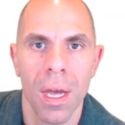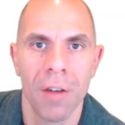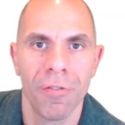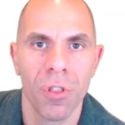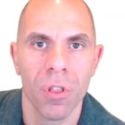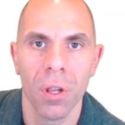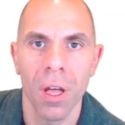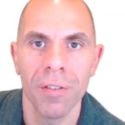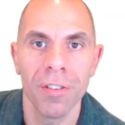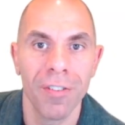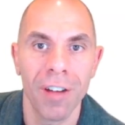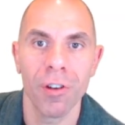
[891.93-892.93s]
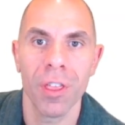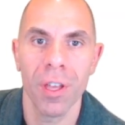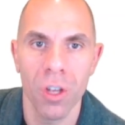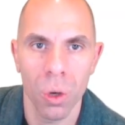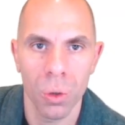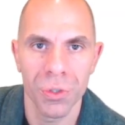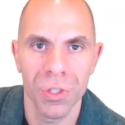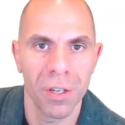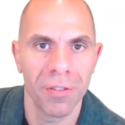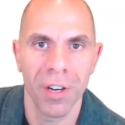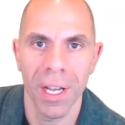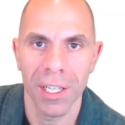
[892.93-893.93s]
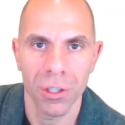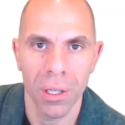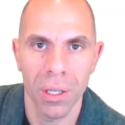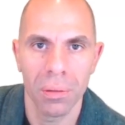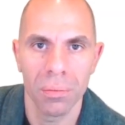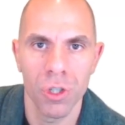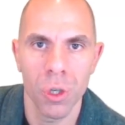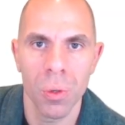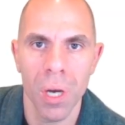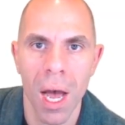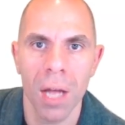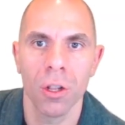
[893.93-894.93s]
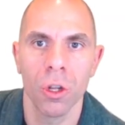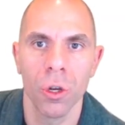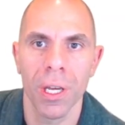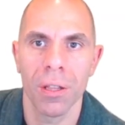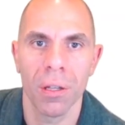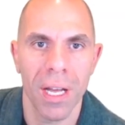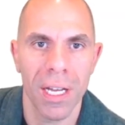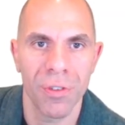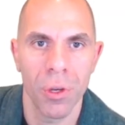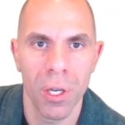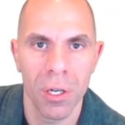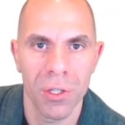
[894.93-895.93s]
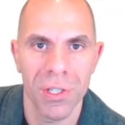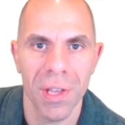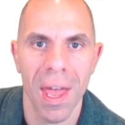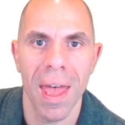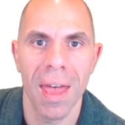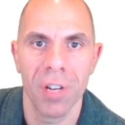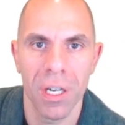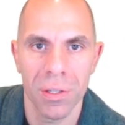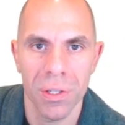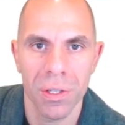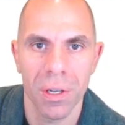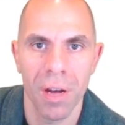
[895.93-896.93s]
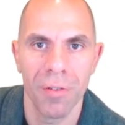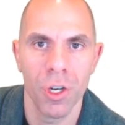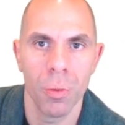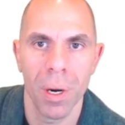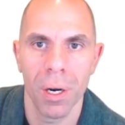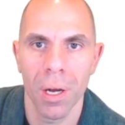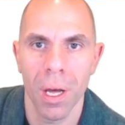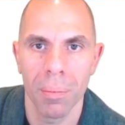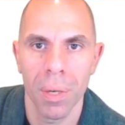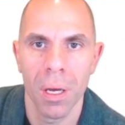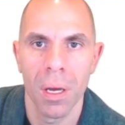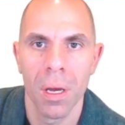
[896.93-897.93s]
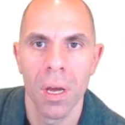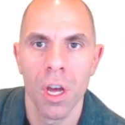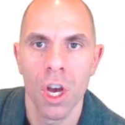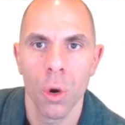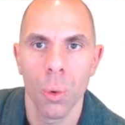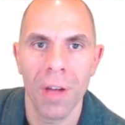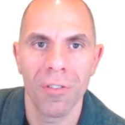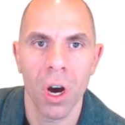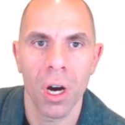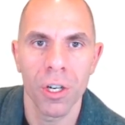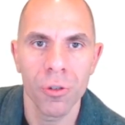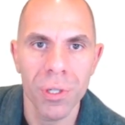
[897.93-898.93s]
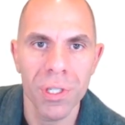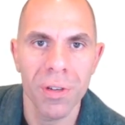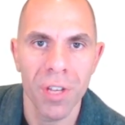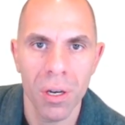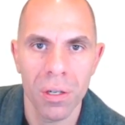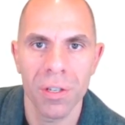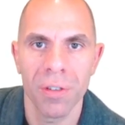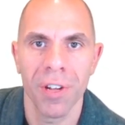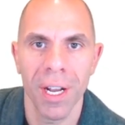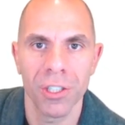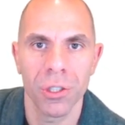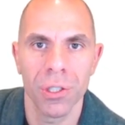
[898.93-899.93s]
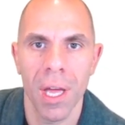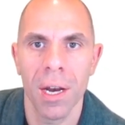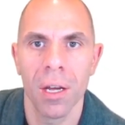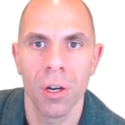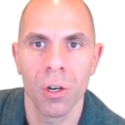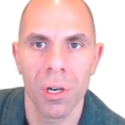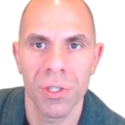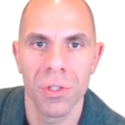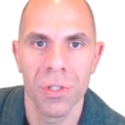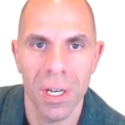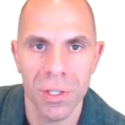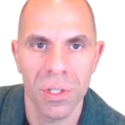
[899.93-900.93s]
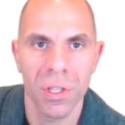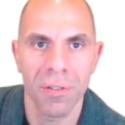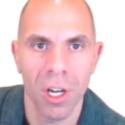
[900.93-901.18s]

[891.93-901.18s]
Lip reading: And for the love of everything you hold dear financially, do not look at the last few years as evidence of a new paradigm. We have hundreds of years of financial data across dozens of